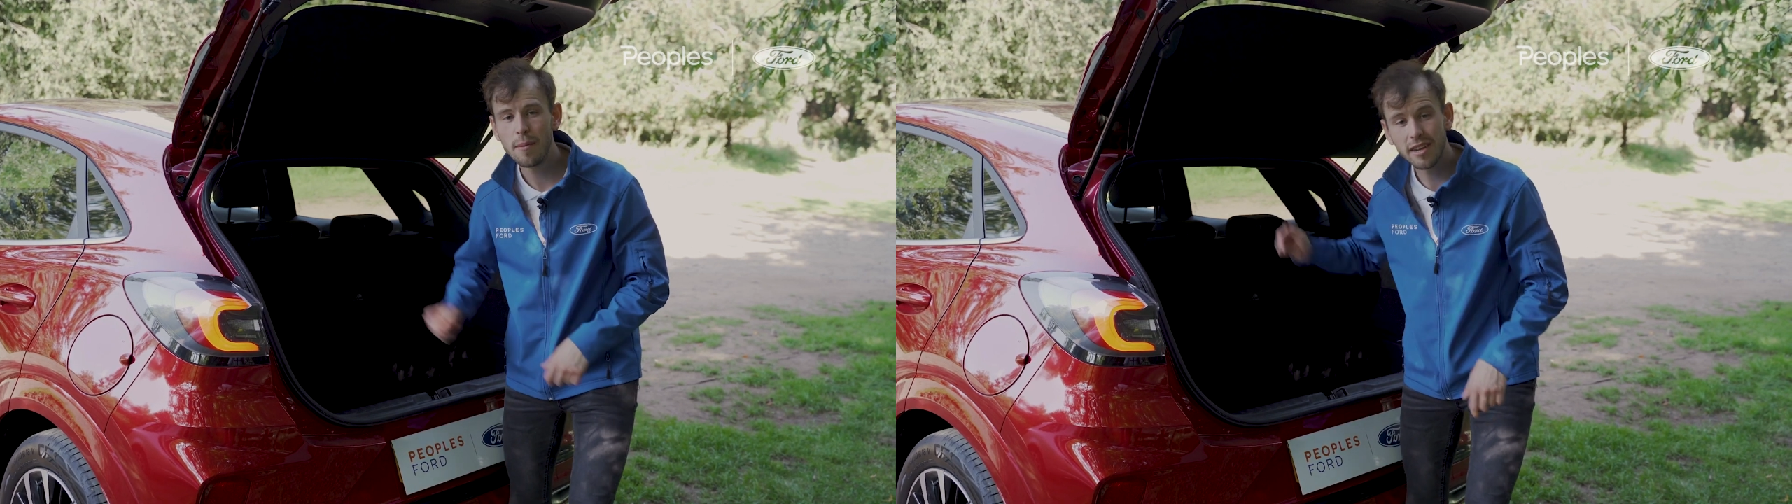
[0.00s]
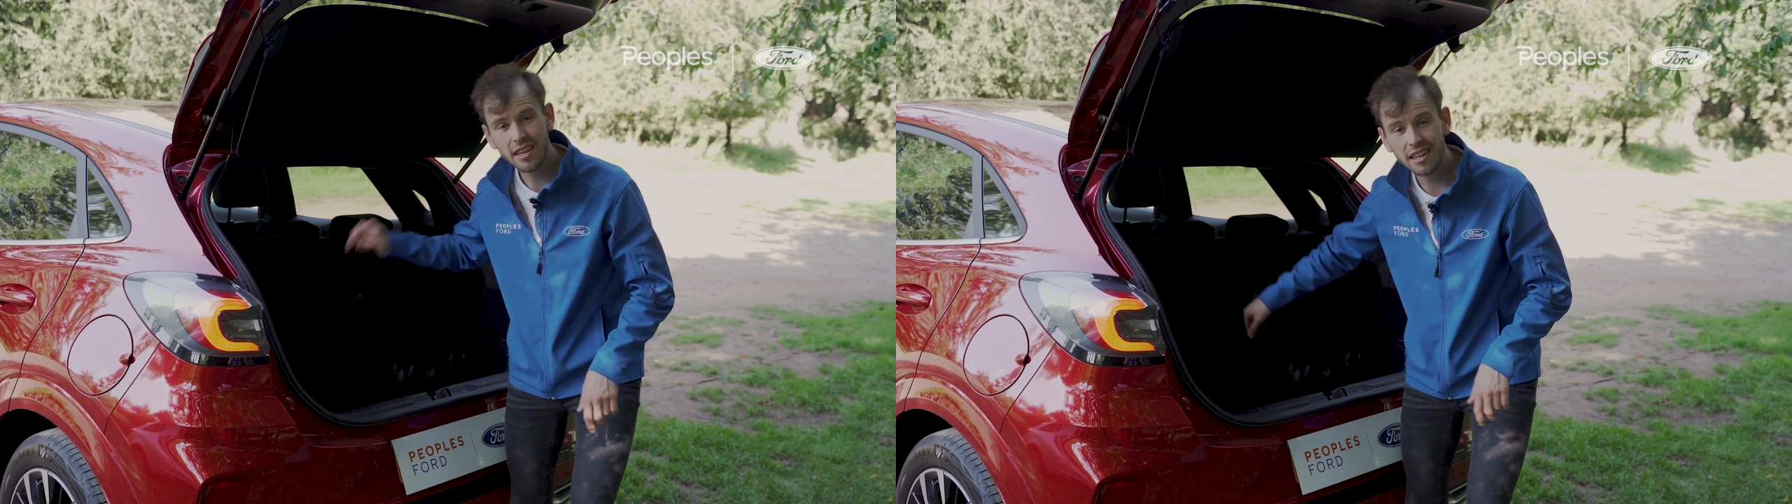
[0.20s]

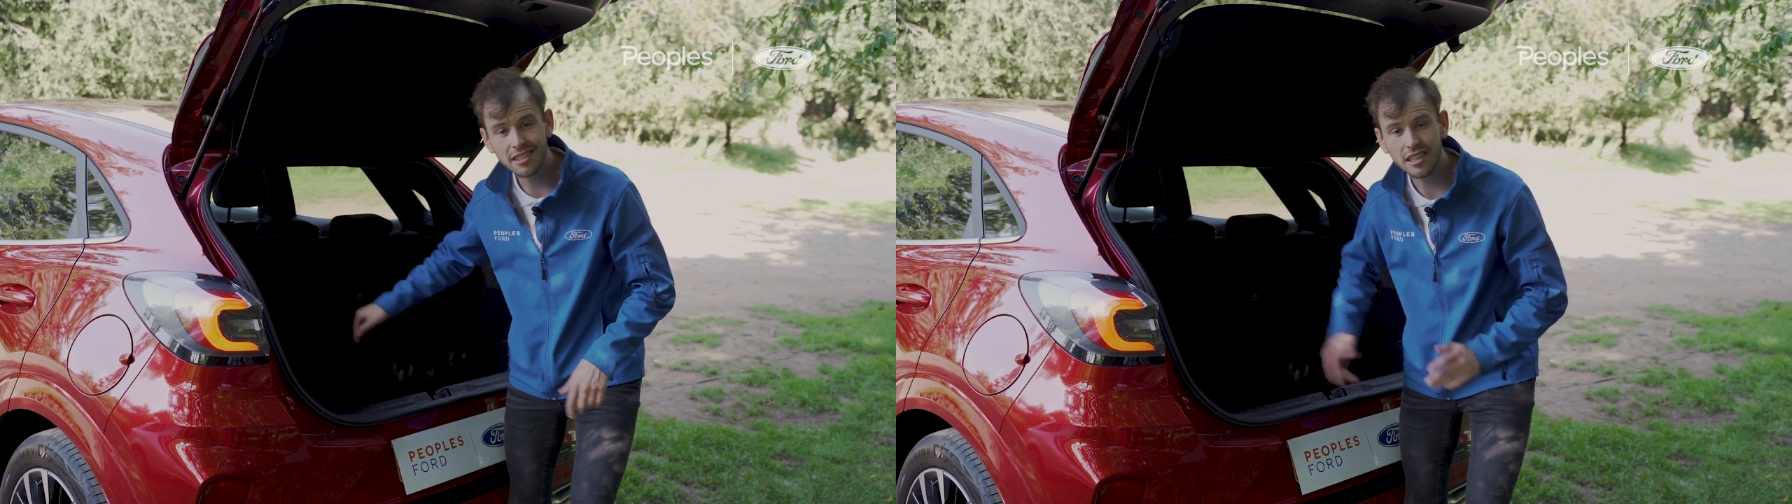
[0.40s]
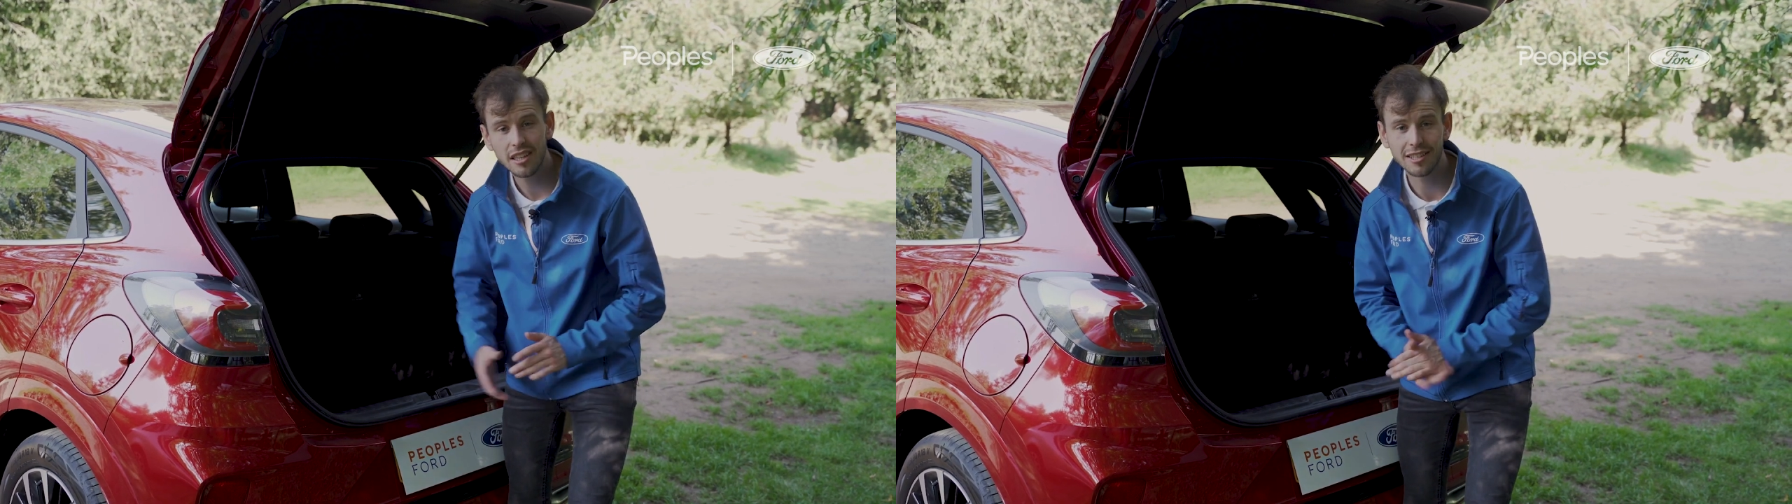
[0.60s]

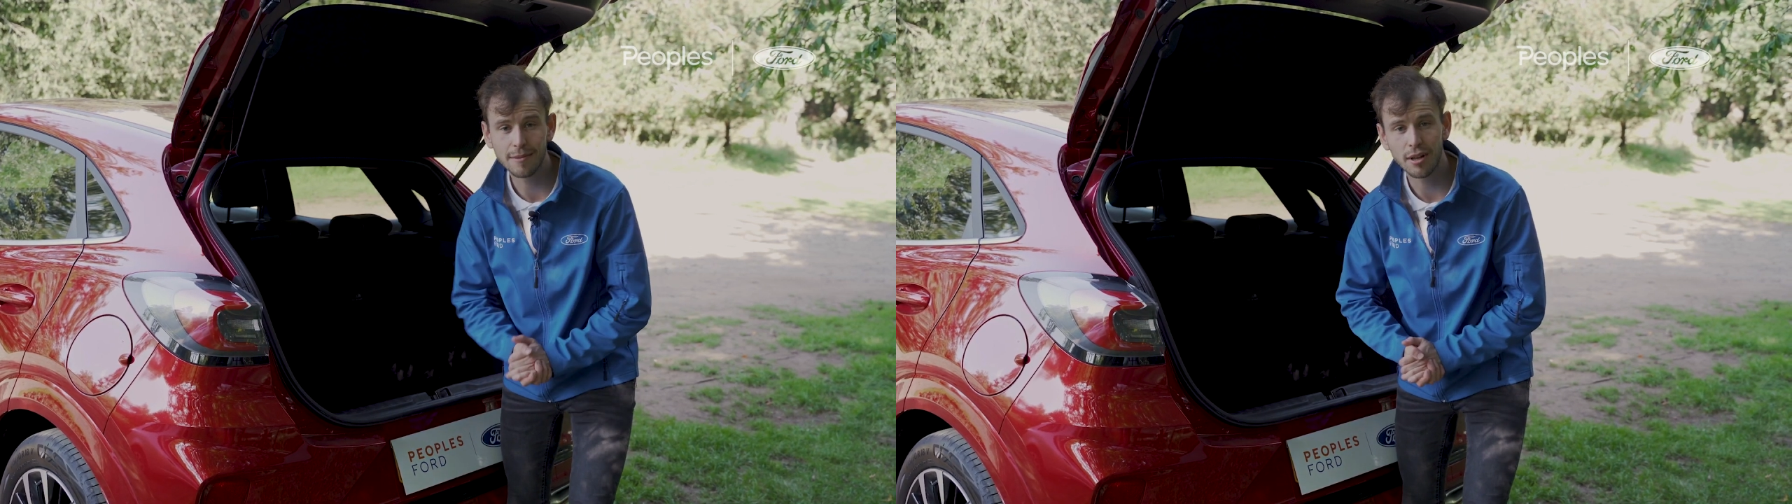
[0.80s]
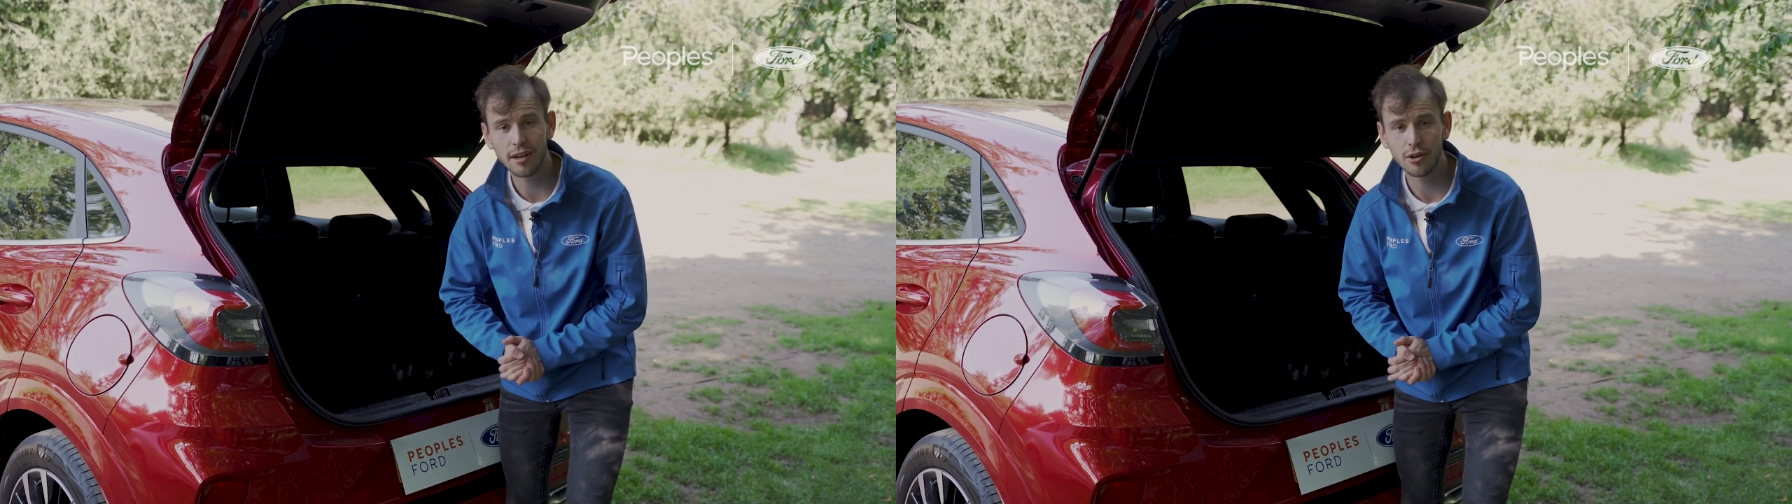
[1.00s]
because there's
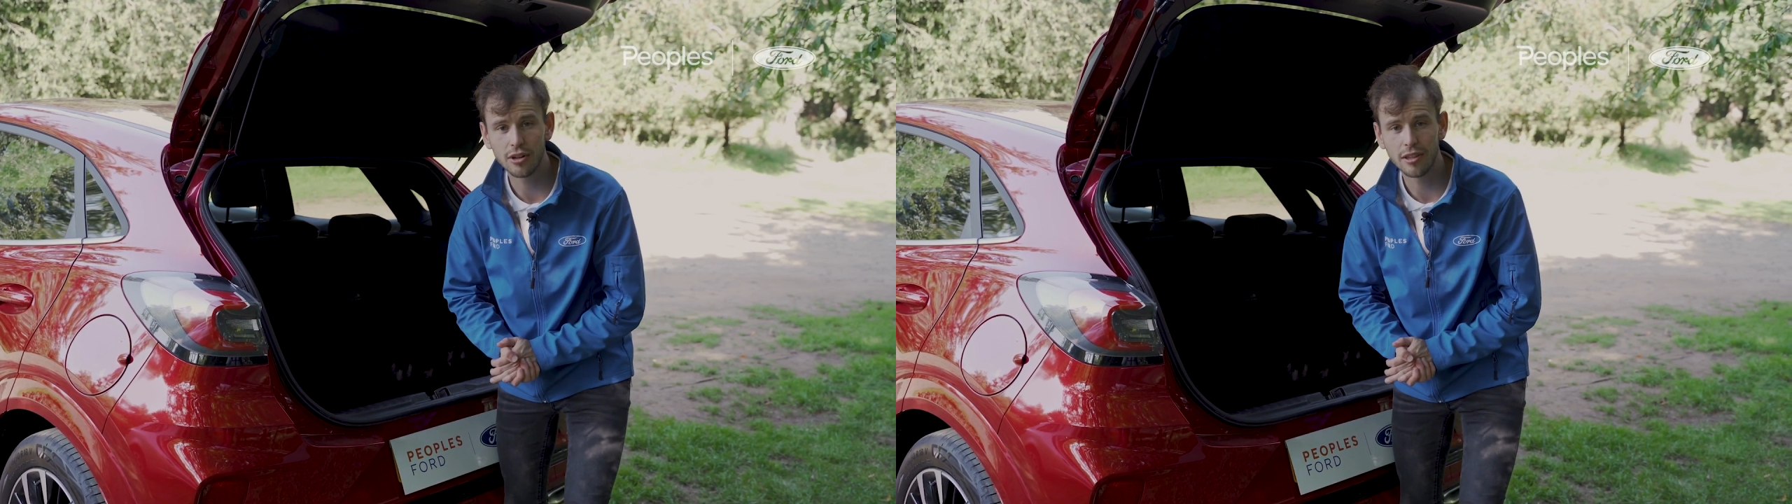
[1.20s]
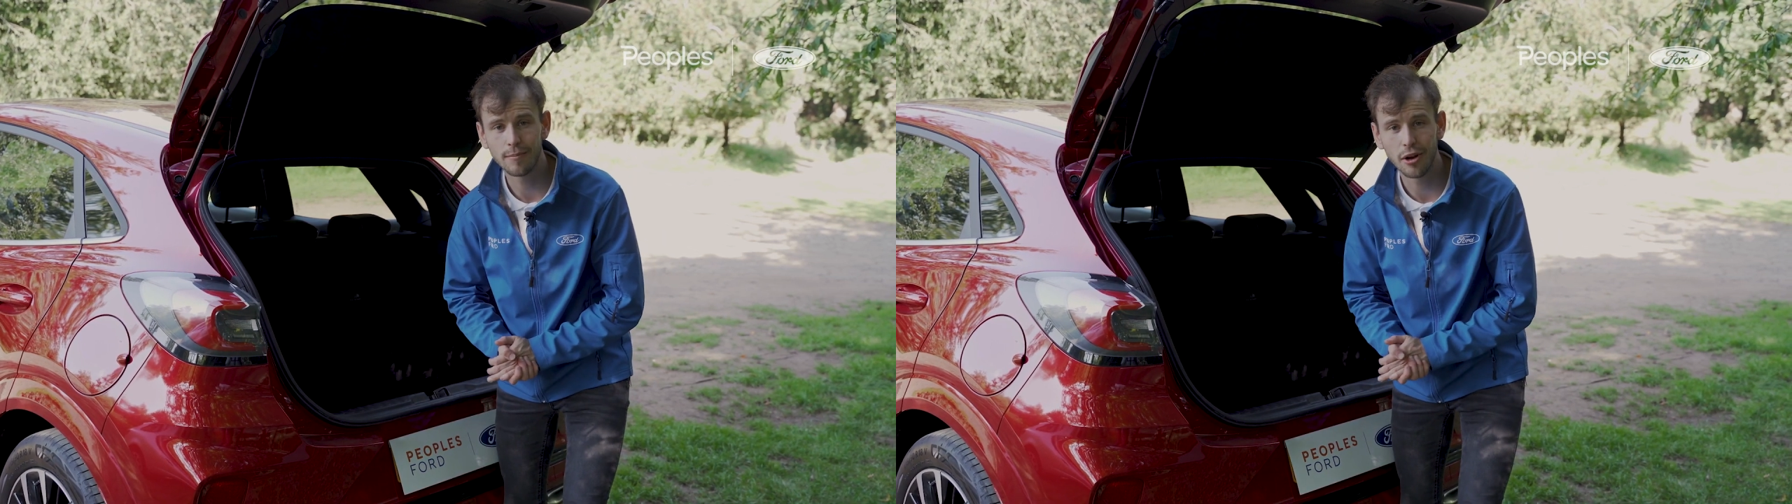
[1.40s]
a plug
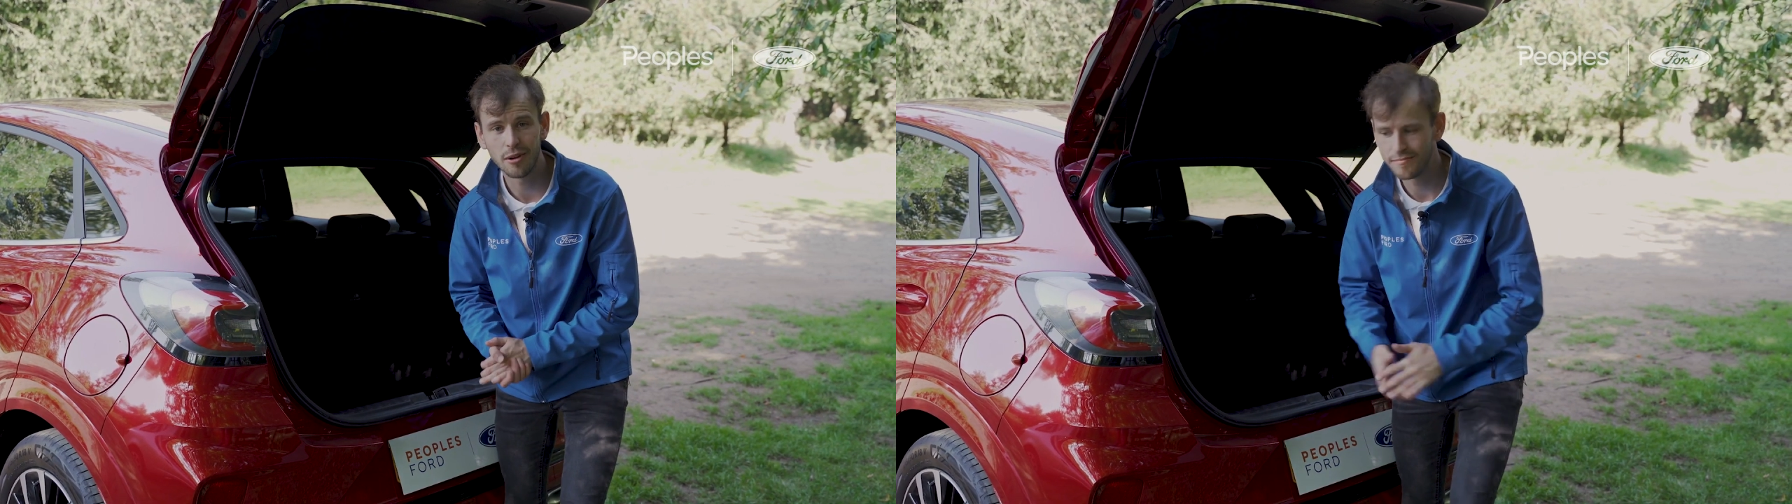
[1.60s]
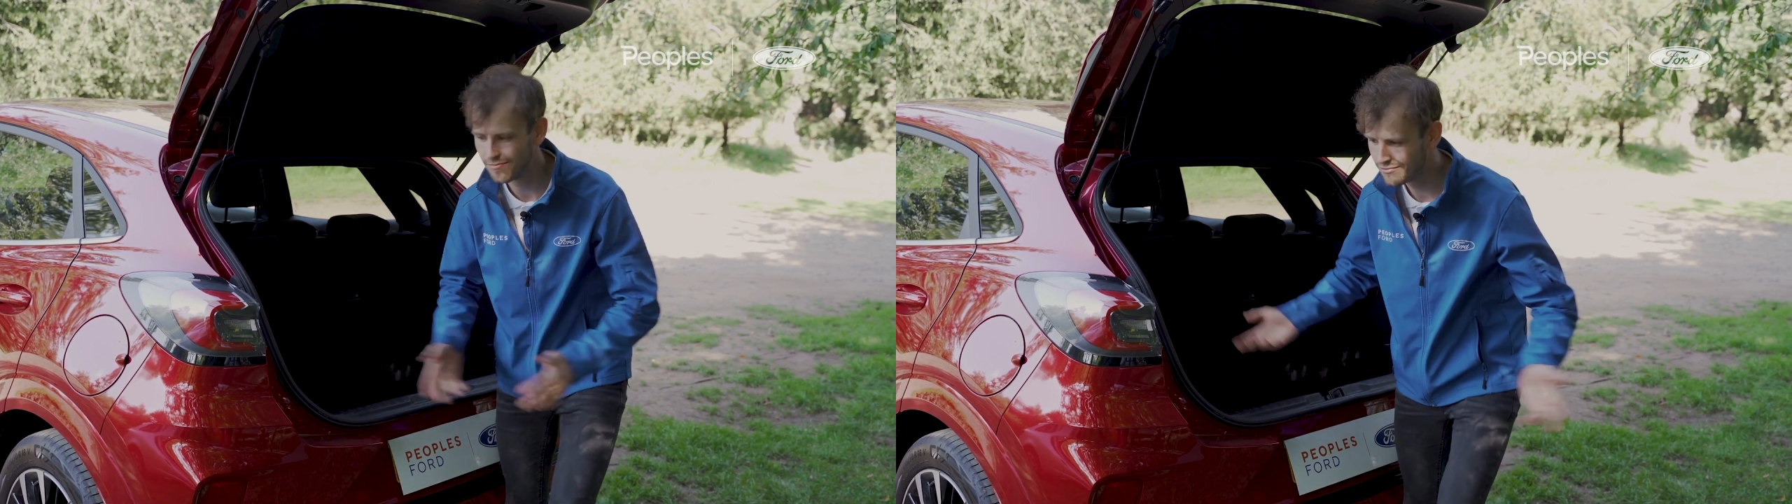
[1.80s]
hole in the bottom.